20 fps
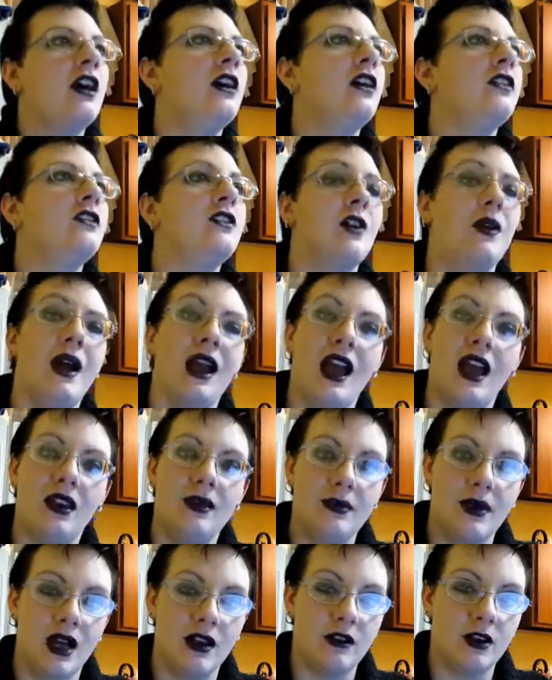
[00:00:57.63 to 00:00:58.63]
So I had
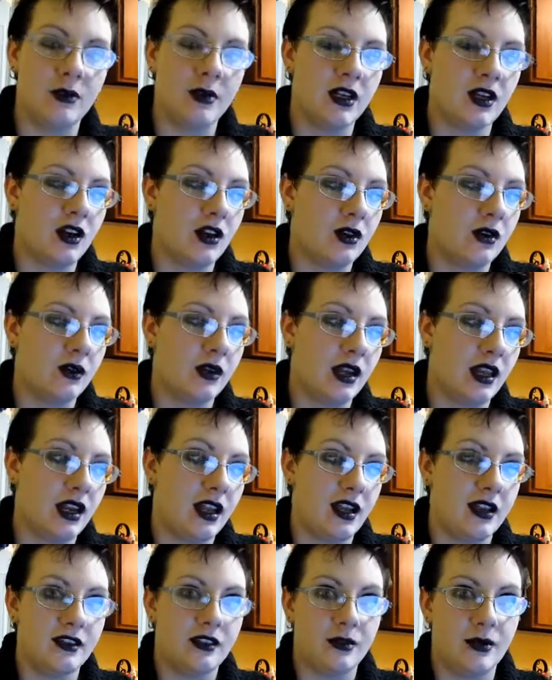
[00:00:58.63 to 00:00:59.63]
my rum and coke, and I
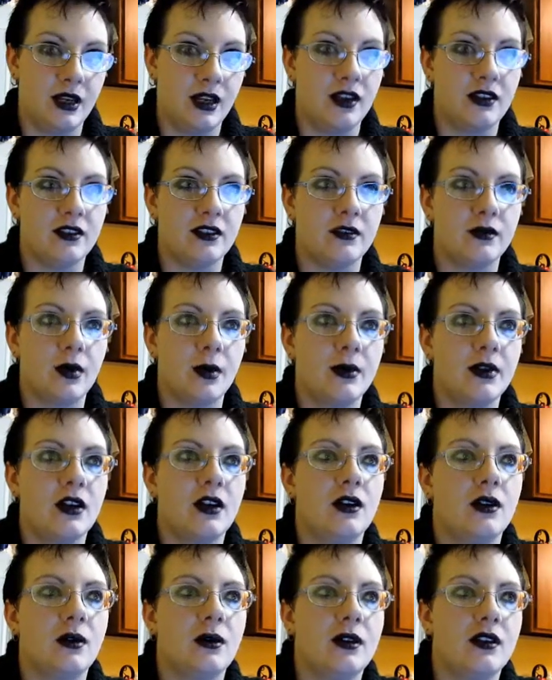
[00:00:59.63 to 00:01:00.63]
had somebody else's rum and
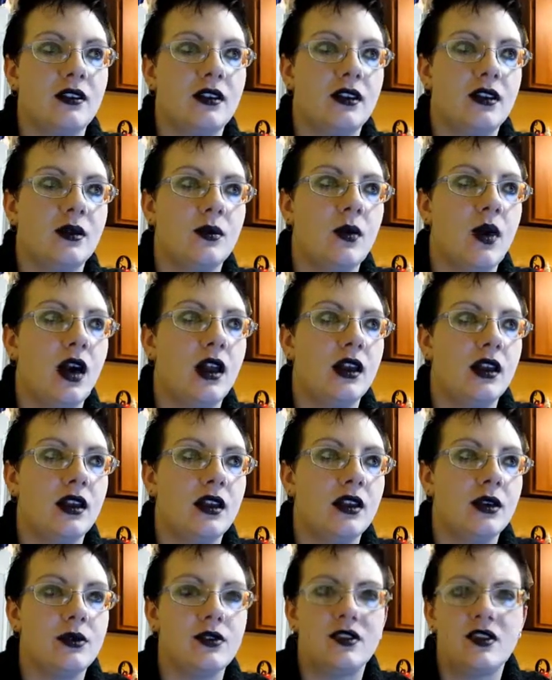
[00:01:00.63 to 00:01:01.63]
coke because they didn't want it.
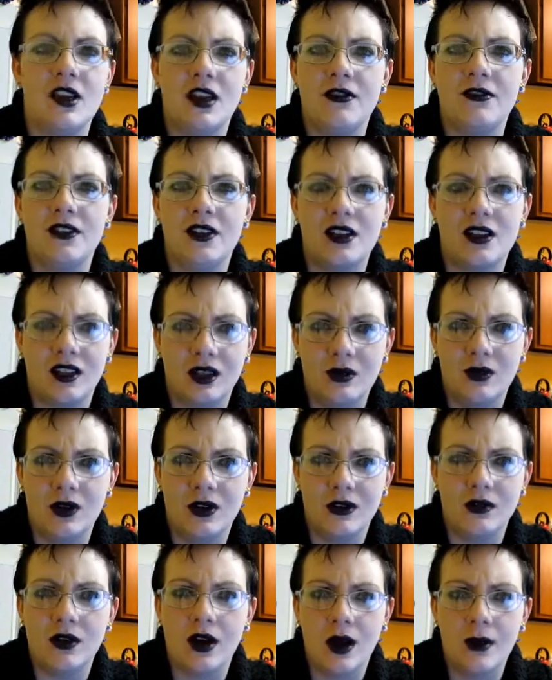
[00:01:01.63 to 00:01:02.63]
And there was definitely
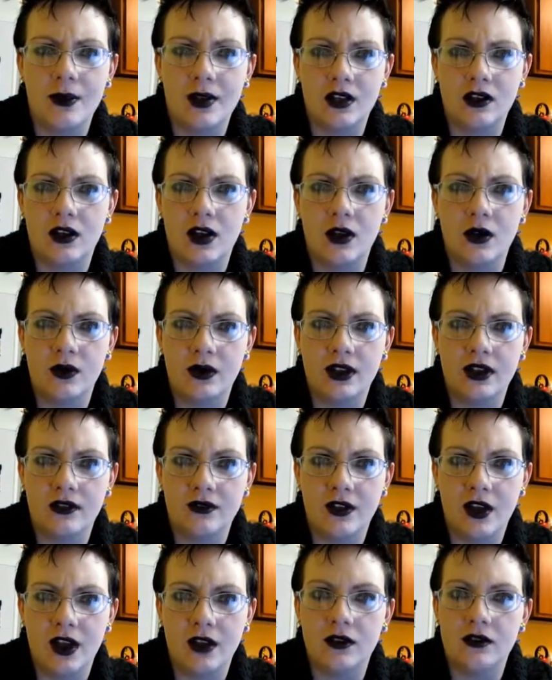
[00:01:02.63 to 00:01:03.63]
more rum than coke
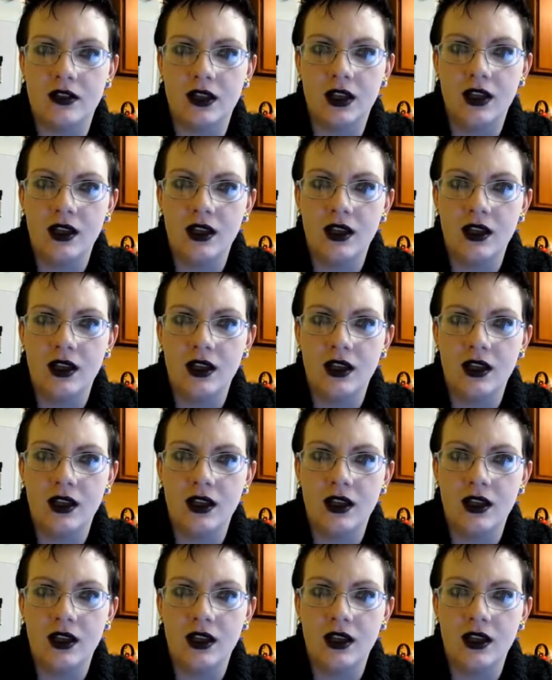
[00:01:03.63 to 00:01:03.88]
involved